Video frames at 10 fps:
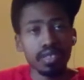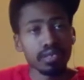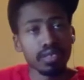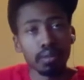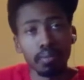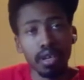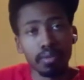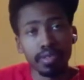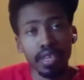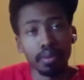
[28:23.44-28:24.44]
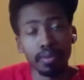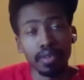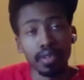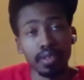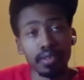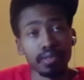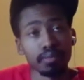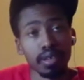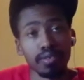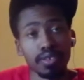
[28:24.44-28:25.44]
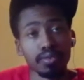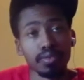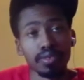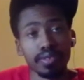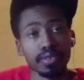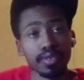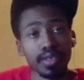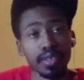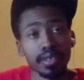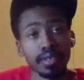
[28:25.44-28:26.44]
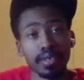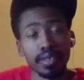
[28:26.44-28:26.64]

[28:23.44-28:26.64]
something always happen there. Marvin Lewis still there.